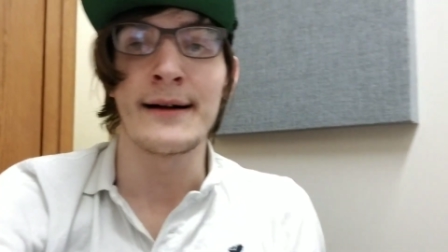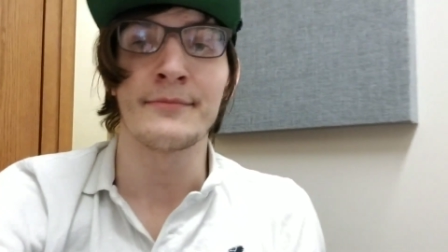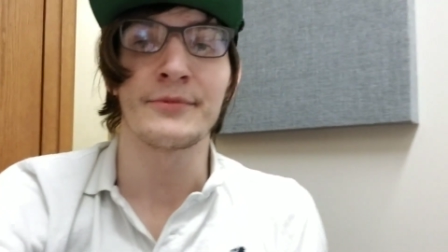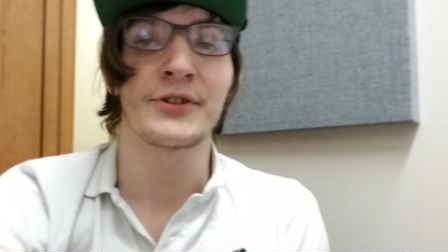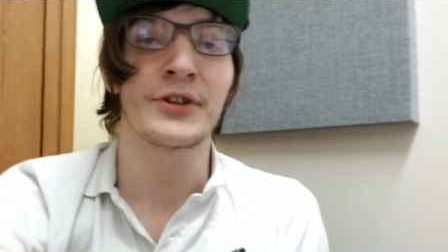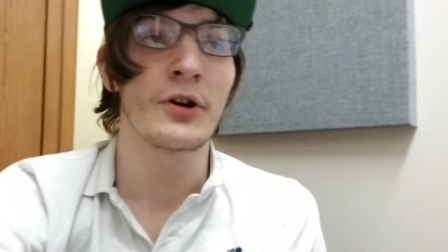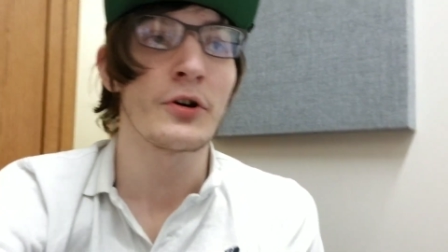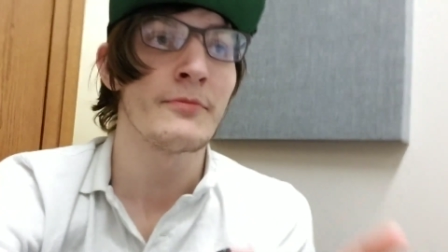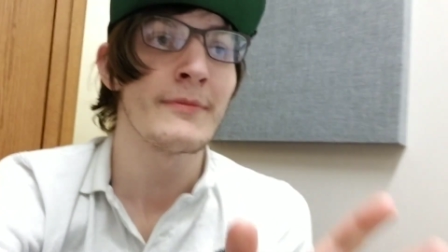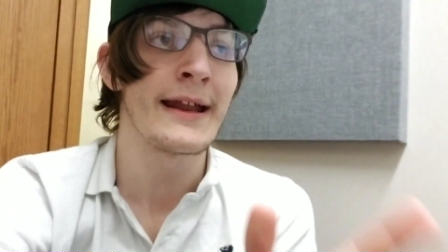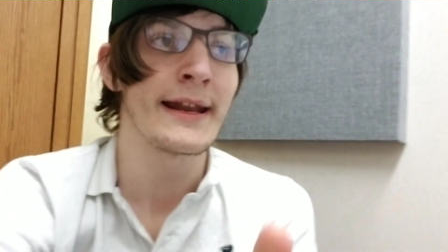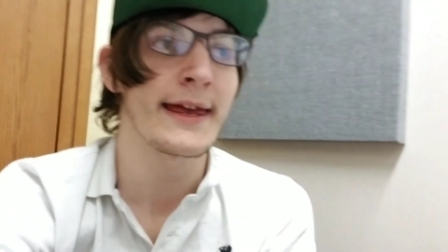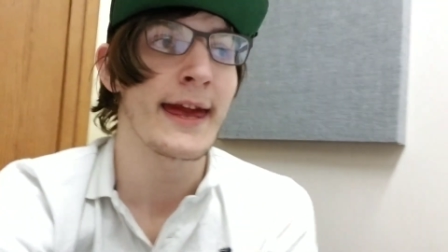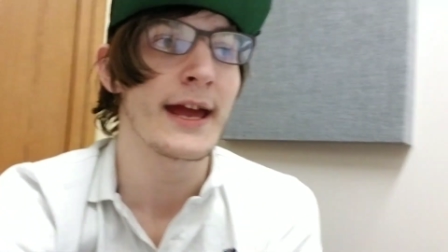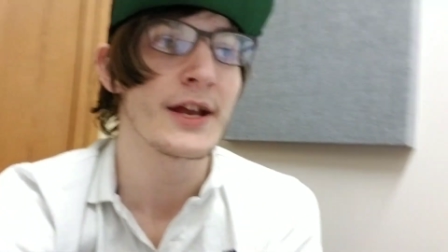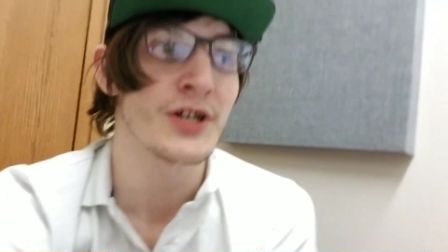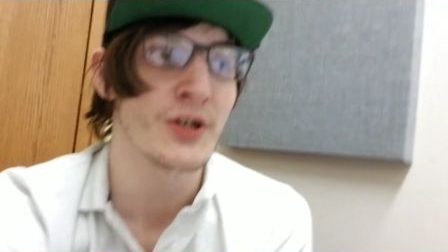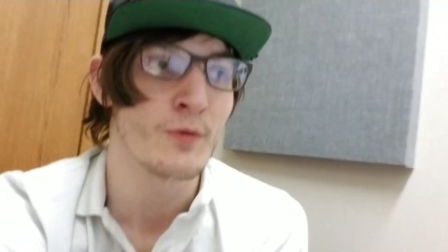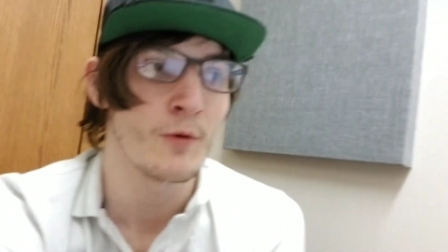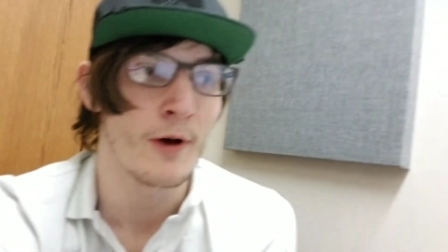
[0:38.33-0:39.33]
So
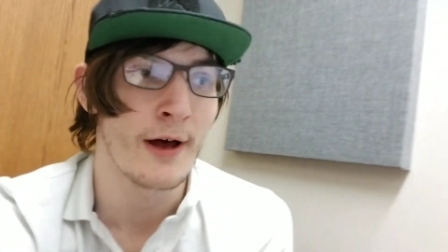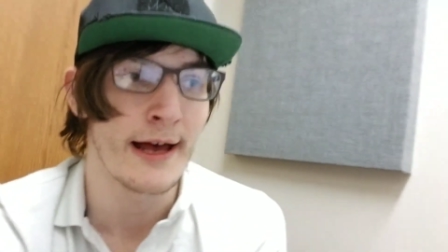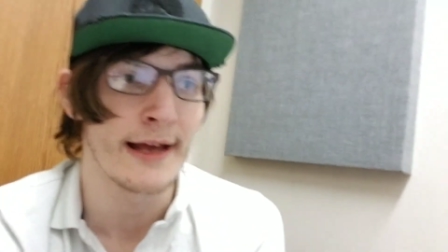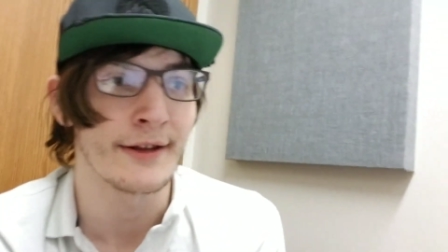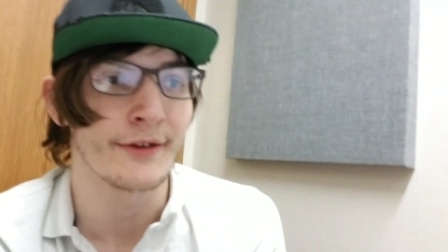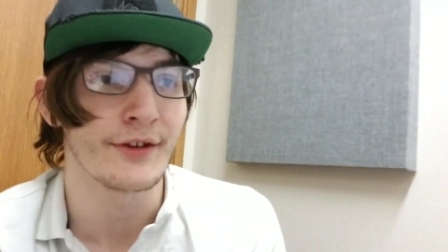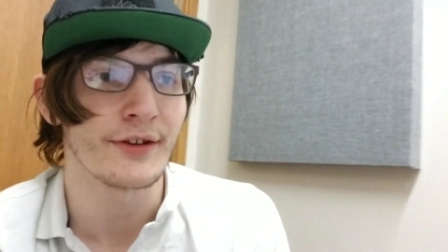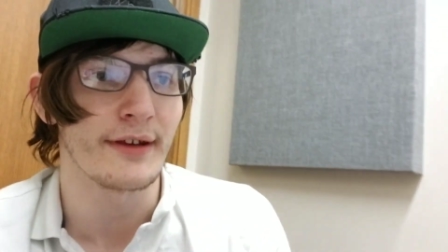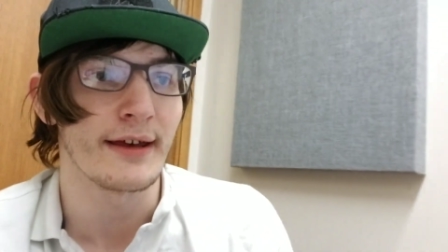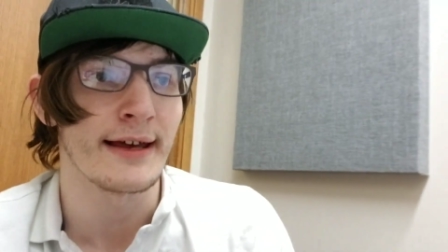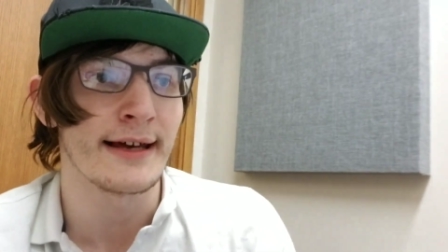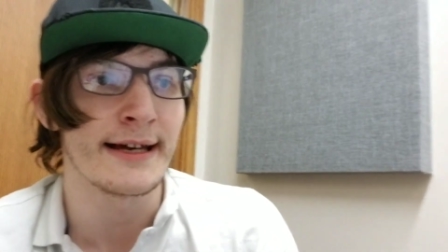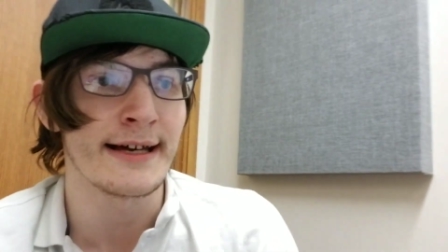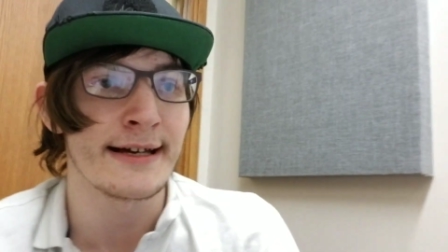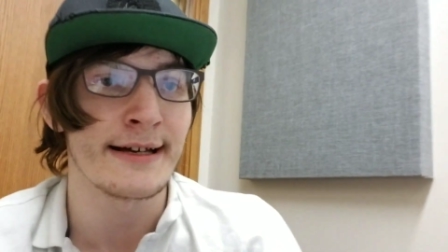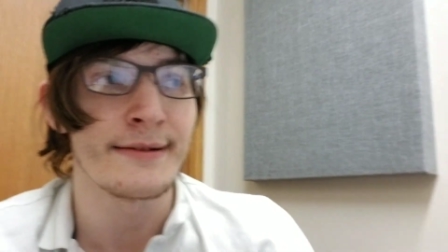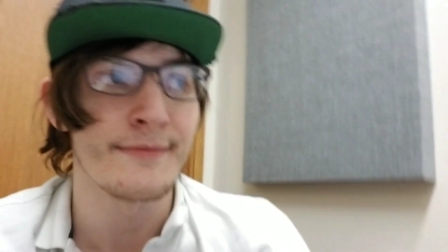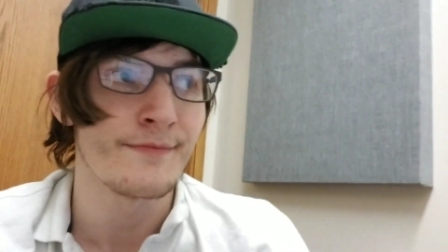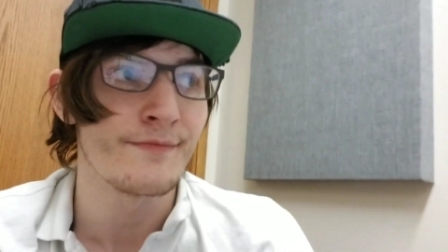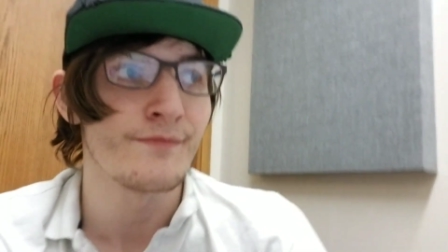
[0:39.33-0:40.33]
medication-wise,
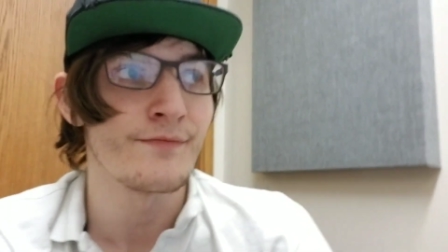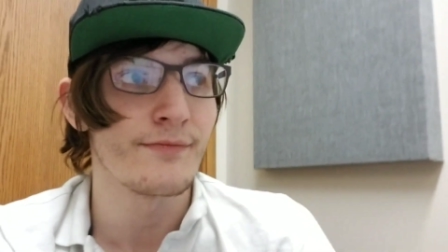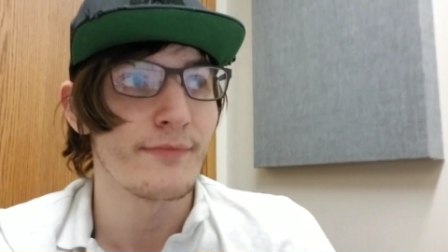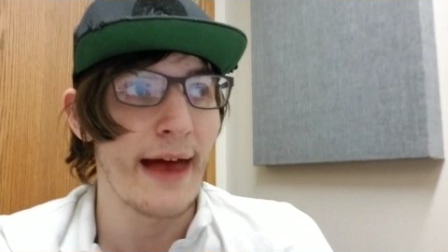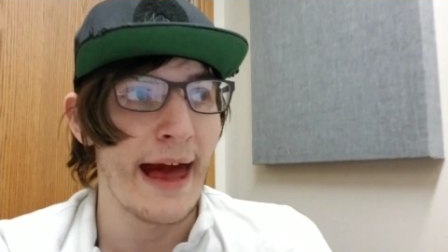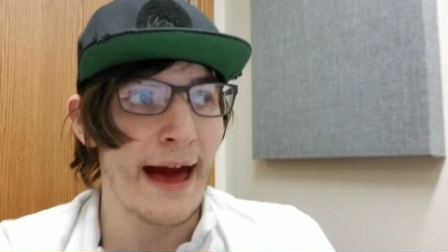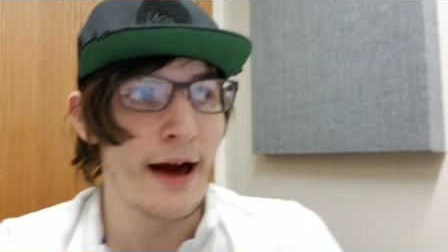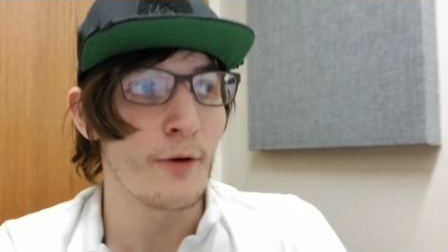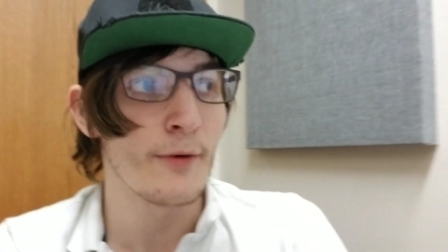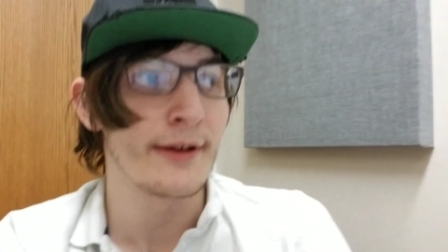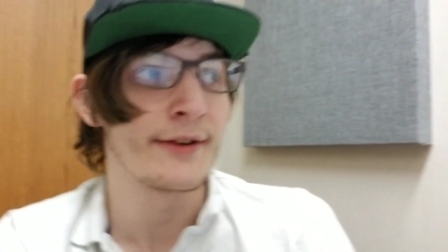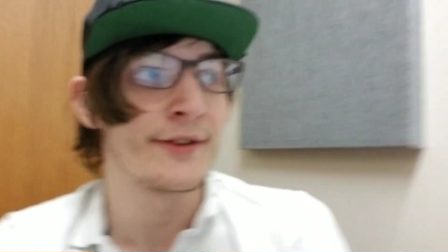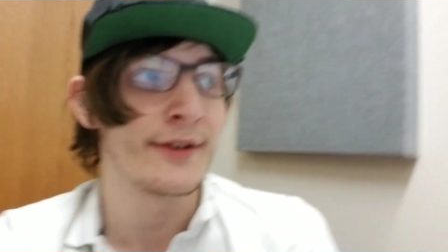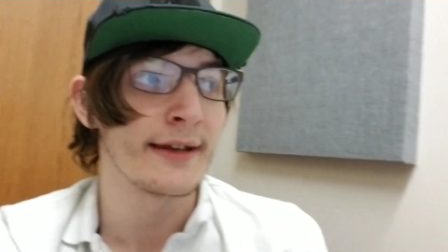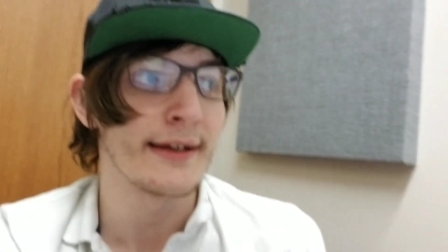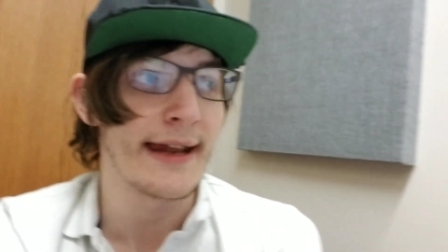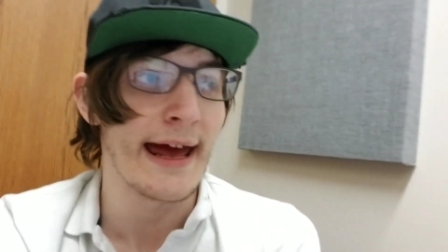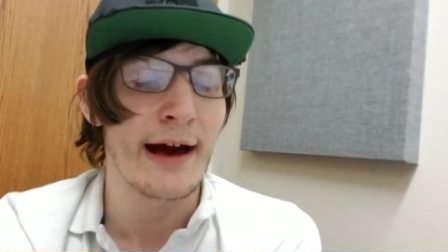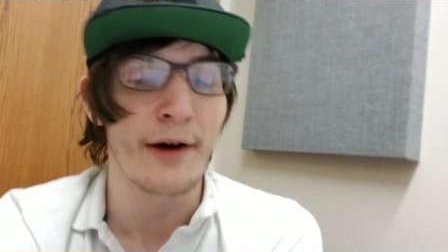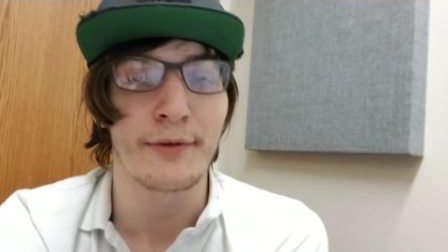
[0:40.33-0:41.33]
how is
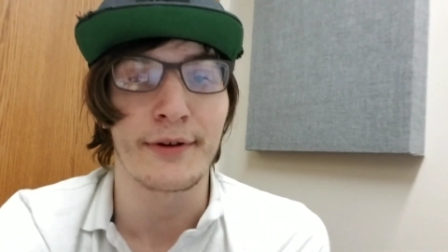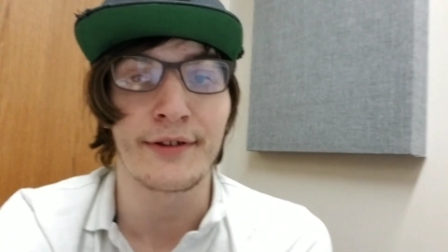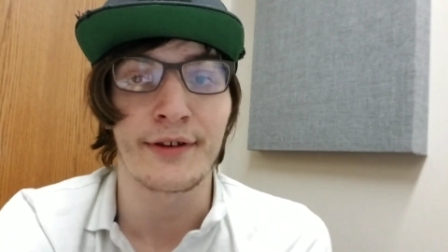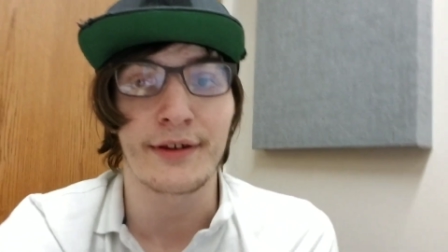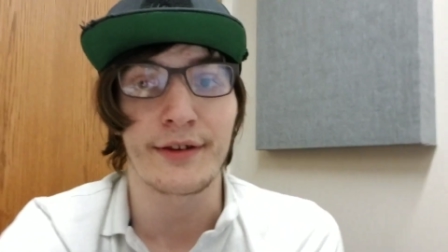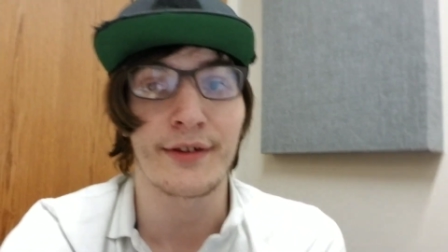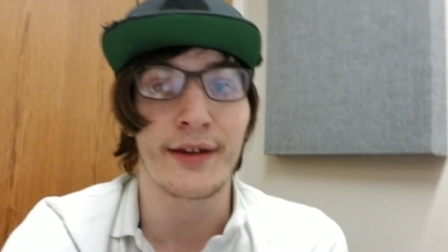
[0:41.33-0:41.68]
it,